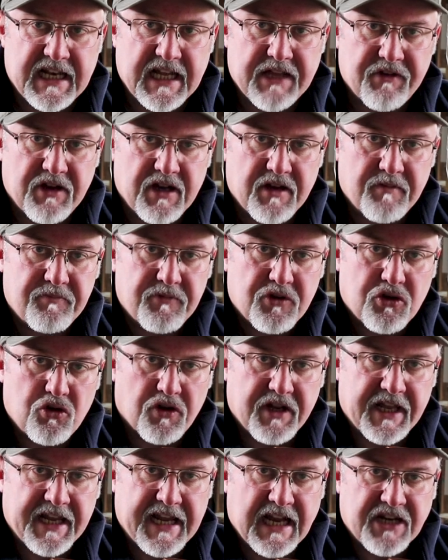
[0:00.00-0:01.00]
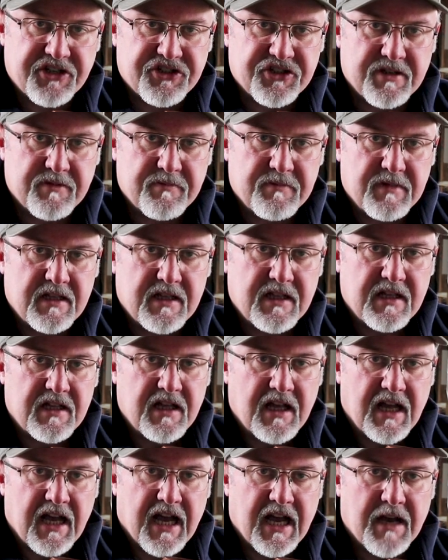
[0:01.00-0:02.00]
lever cocking action.
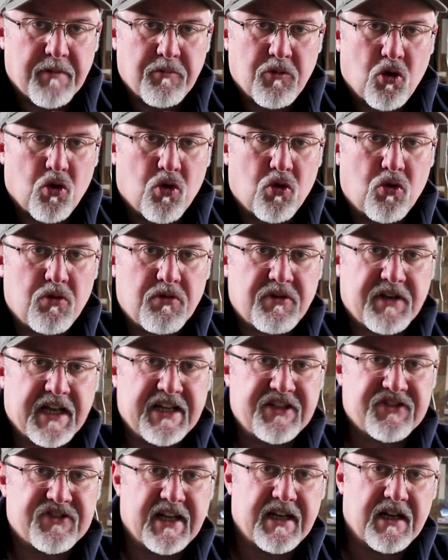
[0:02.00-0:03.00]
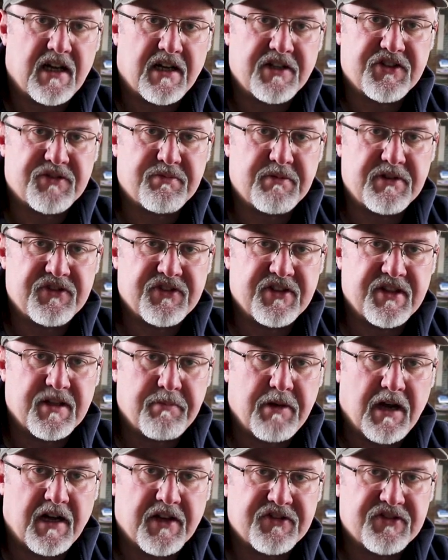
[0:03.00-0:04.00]
Um, all Daystate Huntsmans in the
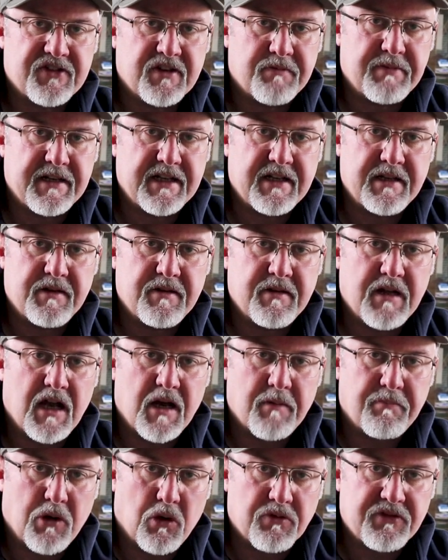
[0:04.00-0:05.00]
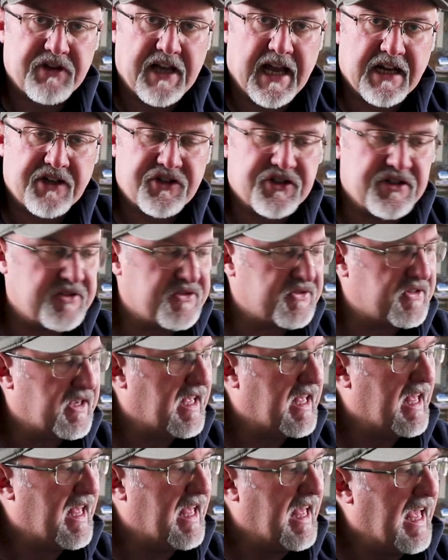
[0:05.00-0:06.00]
past have been uh, bolt actions,
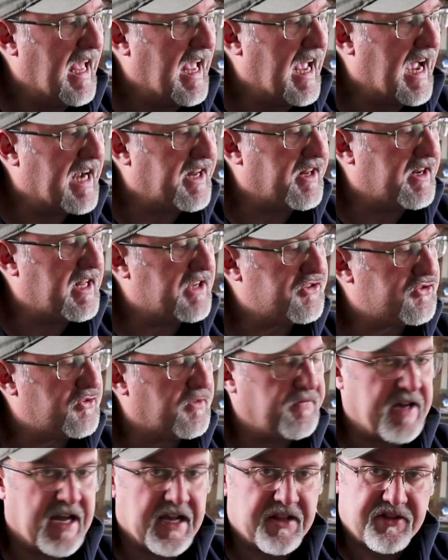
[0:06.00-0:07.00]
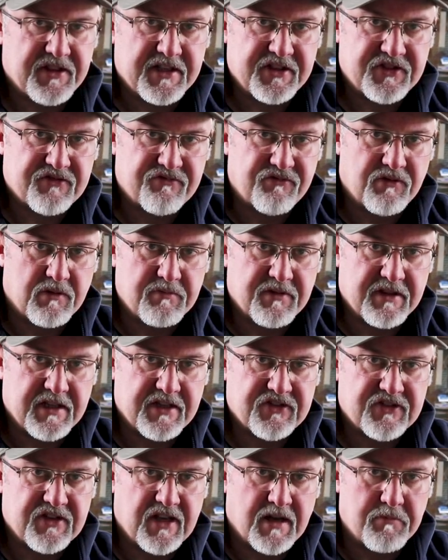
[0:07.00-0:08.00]
and in actual fact this,
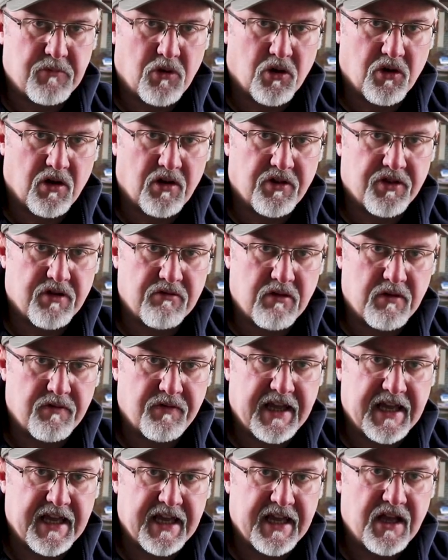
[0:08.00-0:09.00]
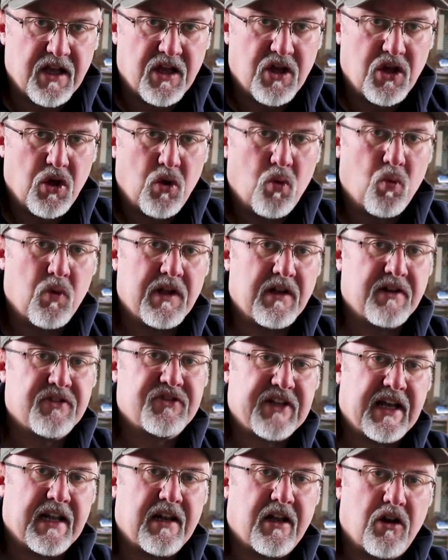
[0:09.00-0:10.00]
this uh, model, the Revere, will
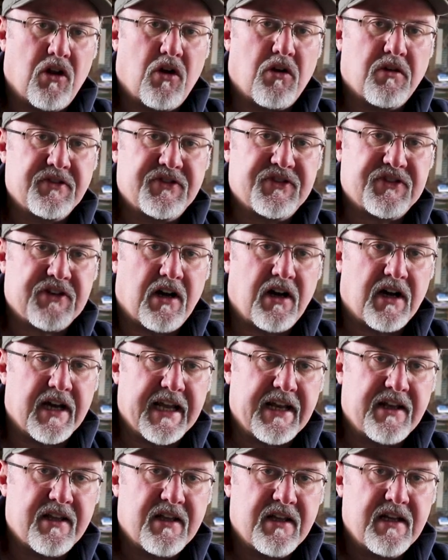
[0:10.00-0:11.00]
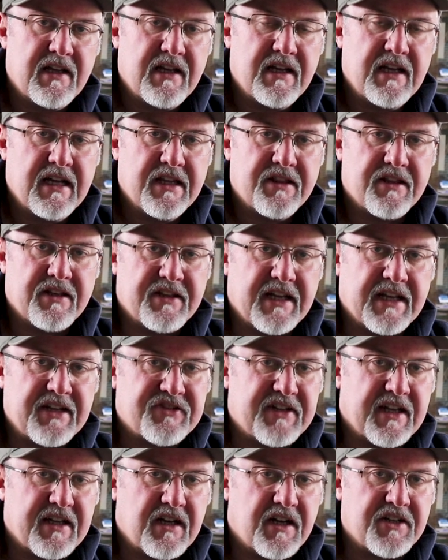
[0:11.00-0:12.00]
sell alongside the
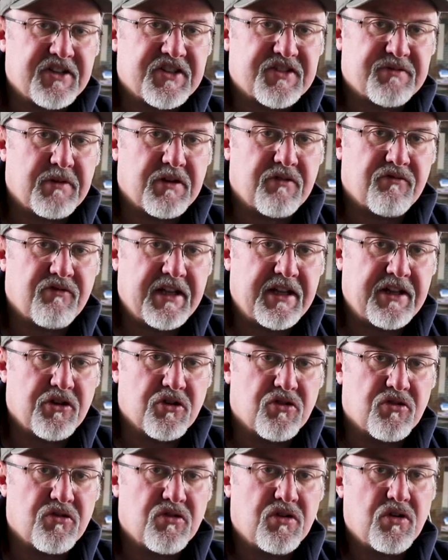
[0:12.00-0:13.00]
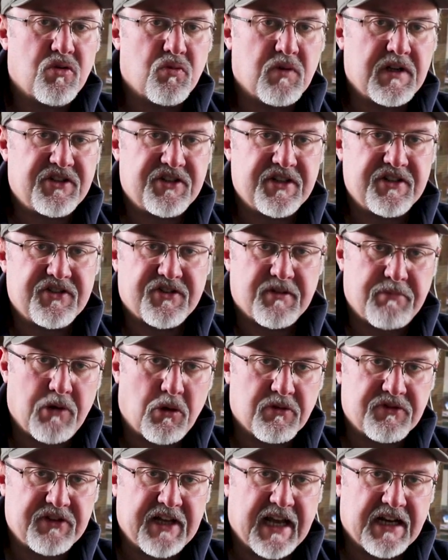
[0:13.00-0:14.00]
Daystate Huntsman Regal, which is the
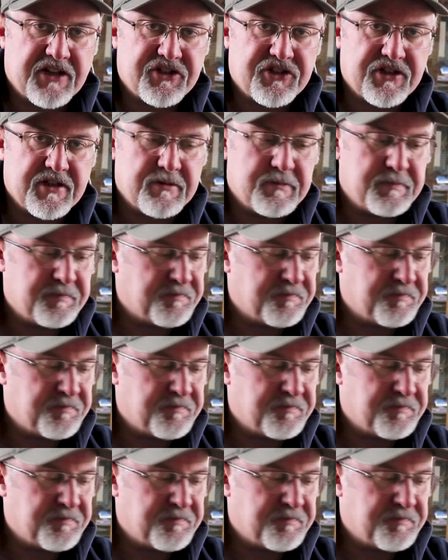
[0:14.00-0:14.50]
bolt action.